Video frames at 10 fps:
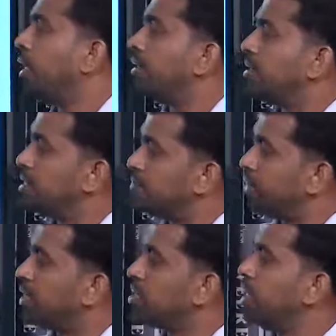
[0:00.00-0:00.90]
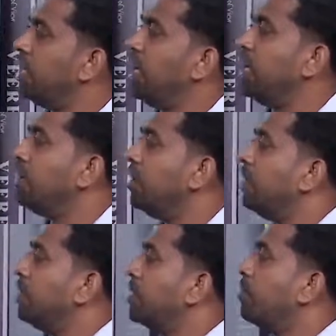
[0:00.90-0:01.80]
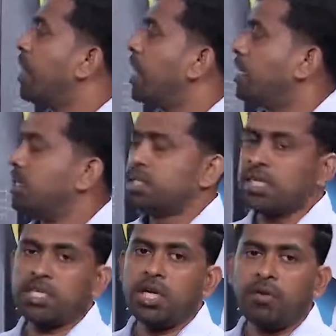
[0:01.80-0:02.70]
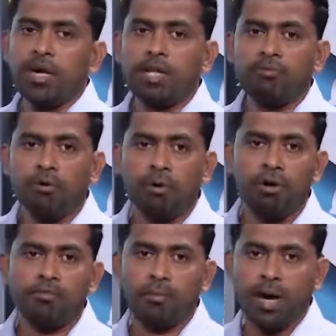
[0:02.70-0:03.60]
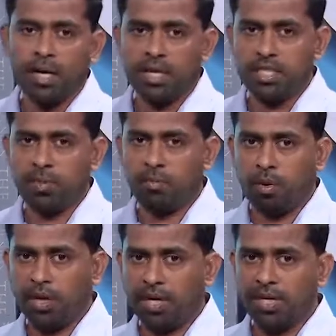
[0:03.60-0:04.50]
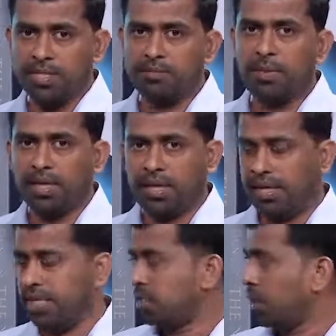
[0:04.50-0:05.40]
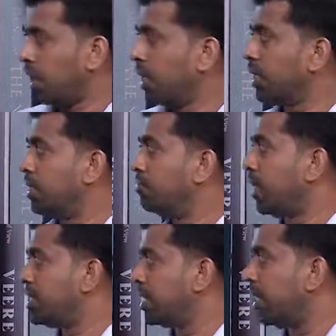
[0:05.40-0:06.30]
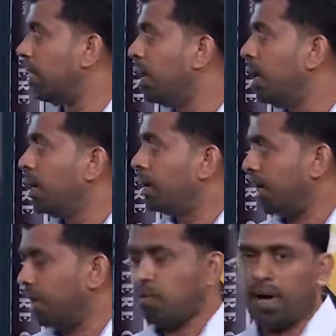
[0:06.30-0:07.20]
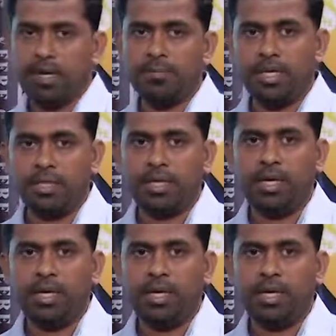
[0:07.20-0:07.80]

This is mentioned in the section 24 of Partnership Ordinance, but it is not a compulsory requirement.